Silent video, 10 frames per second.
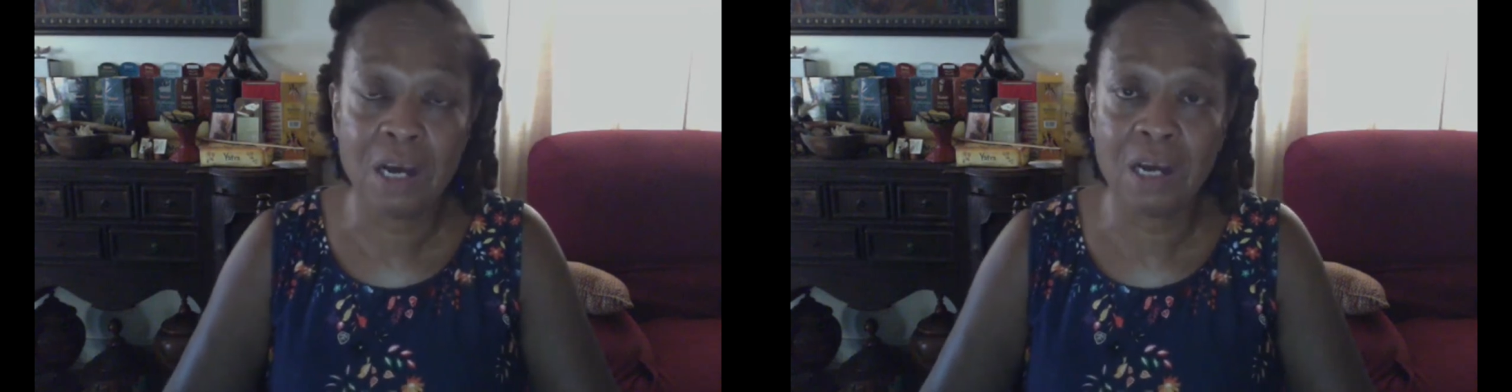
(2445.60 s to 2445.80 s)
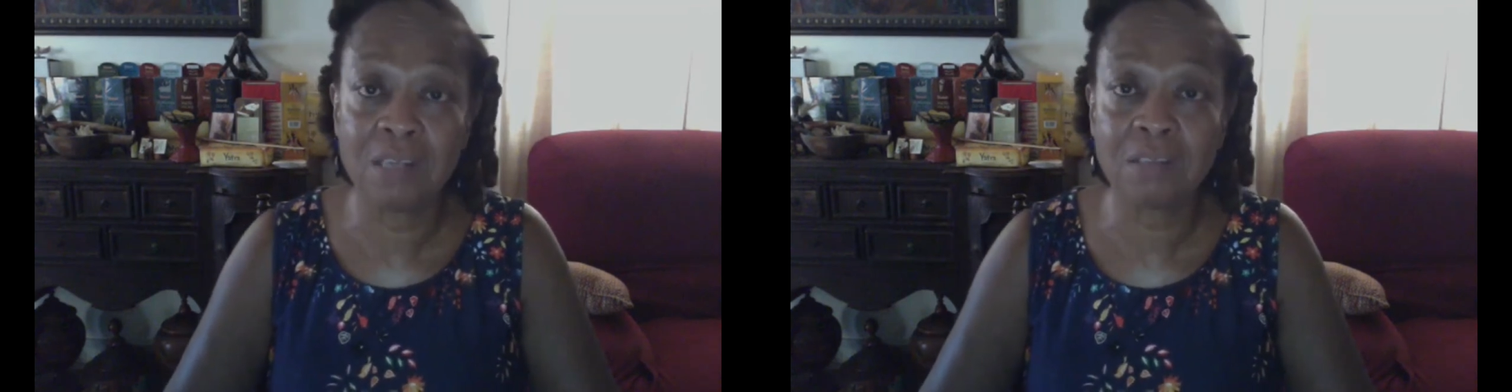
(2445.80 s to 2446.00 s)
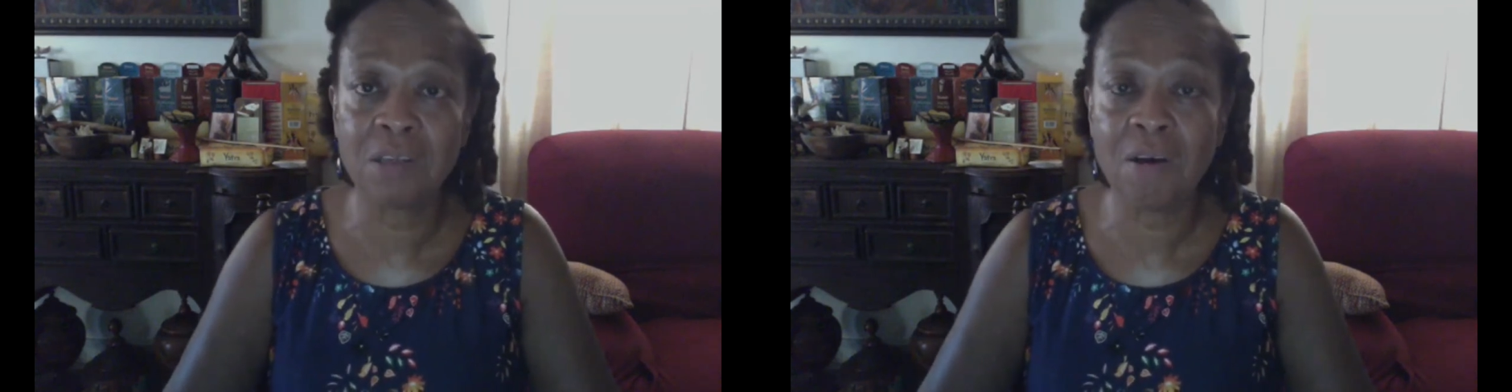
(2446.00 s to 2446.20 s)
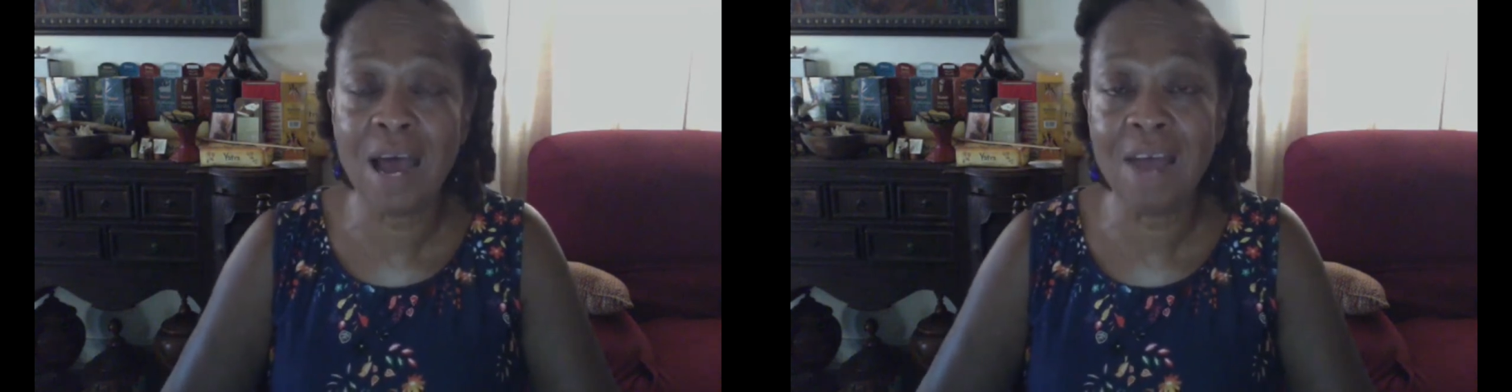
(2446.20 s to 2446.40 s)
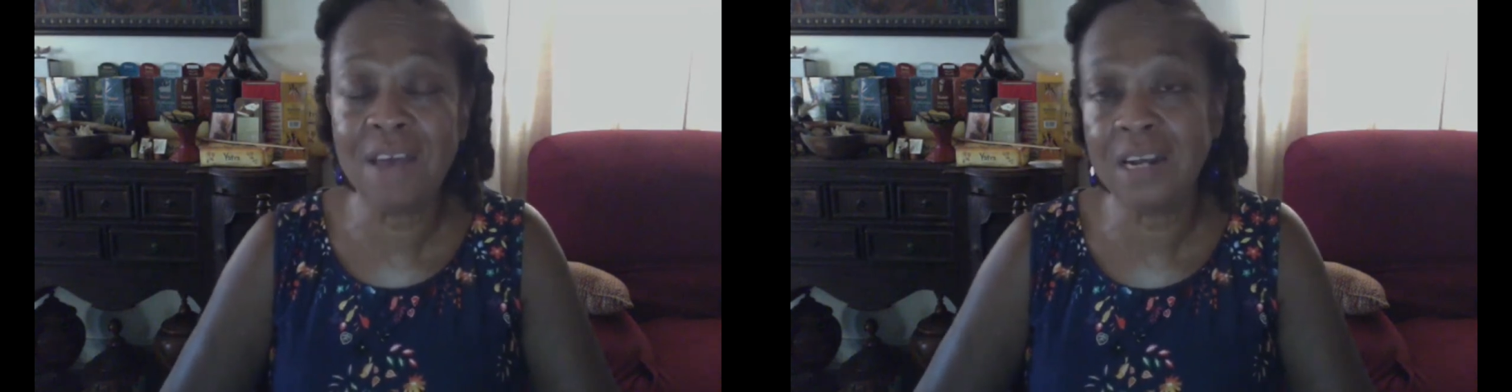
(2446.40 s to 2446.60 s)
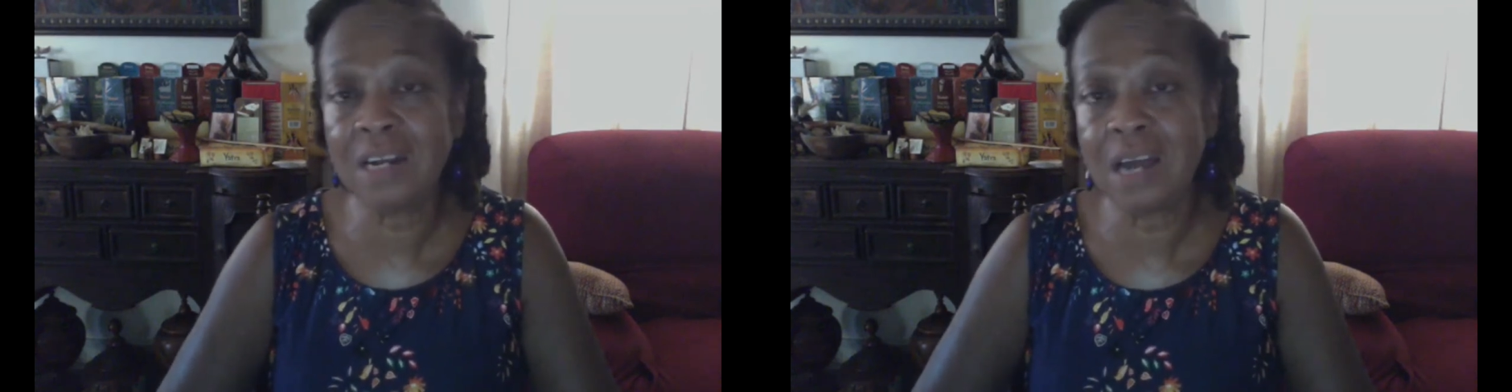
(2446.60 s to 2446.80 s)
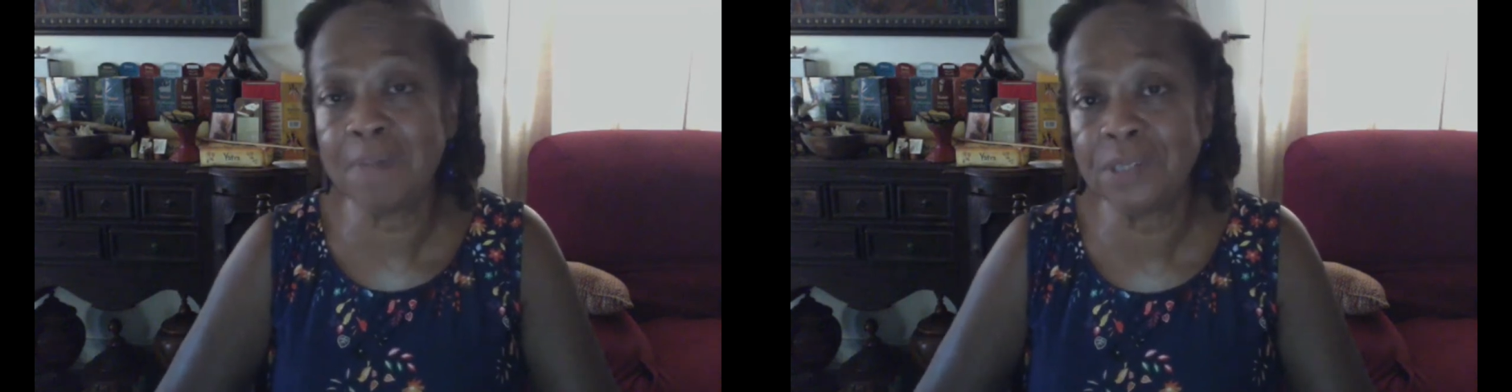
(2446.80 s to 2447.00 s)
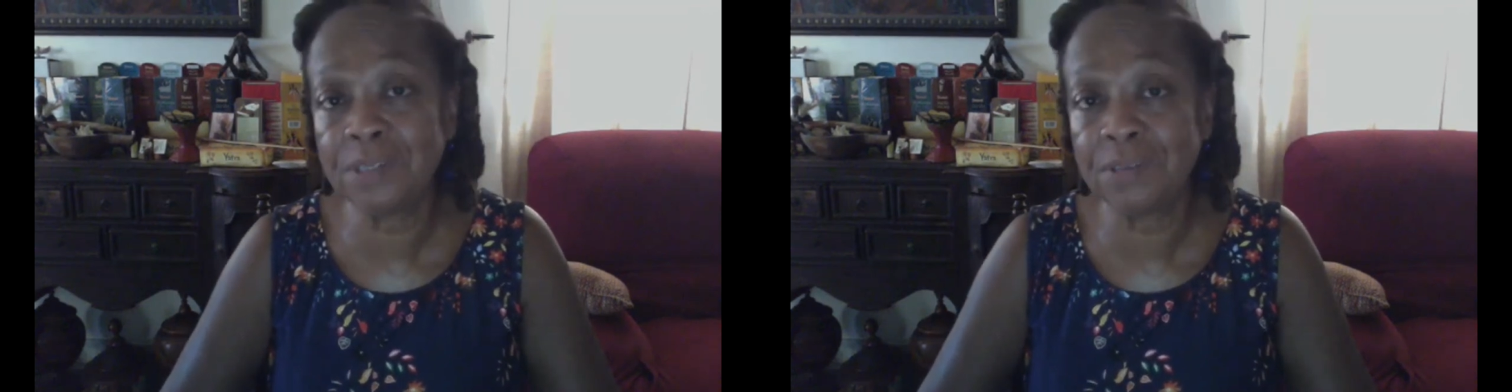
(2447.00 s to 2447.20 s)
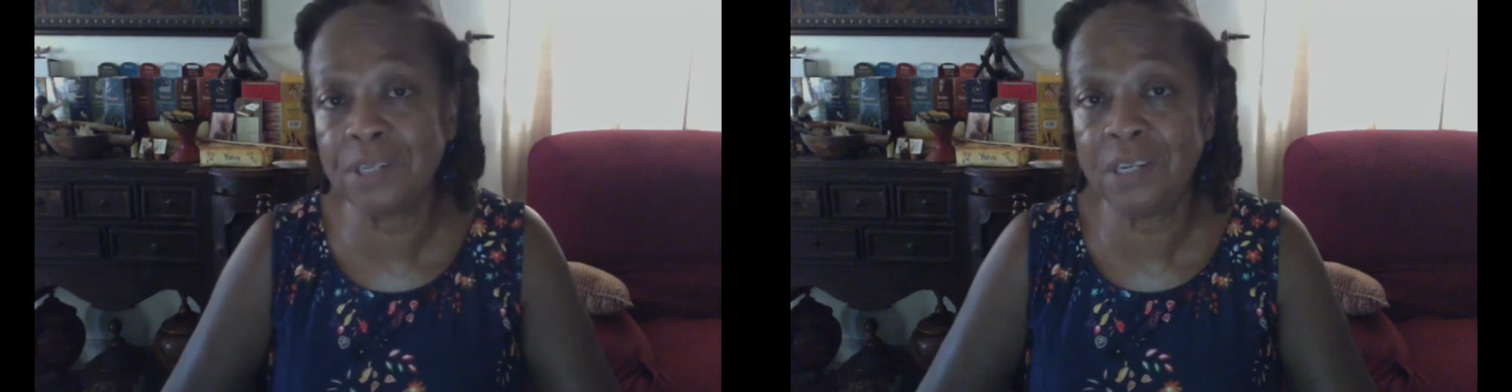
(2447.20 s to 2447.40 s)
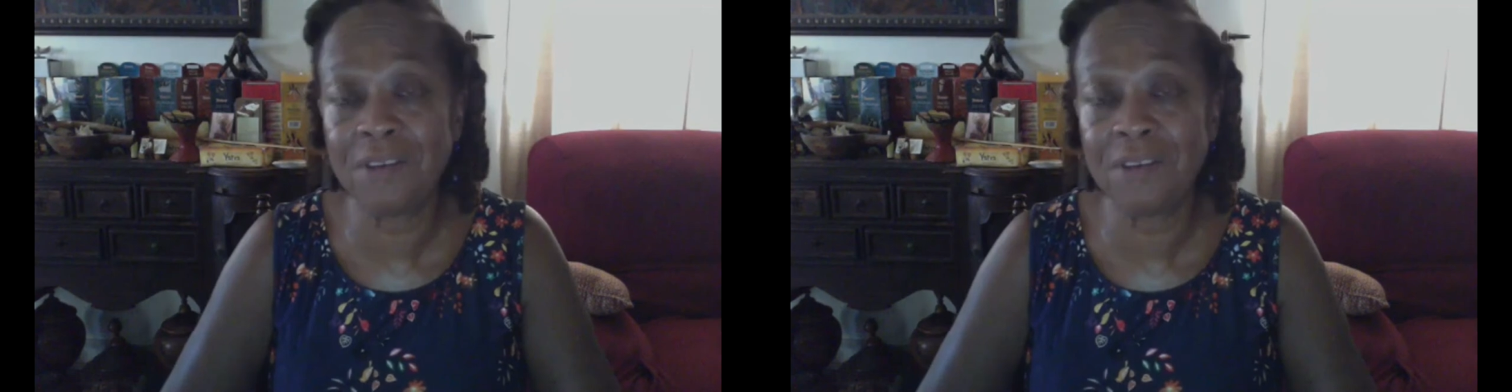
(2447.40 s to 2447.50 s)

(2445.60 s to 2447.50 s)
So I've had an opportunity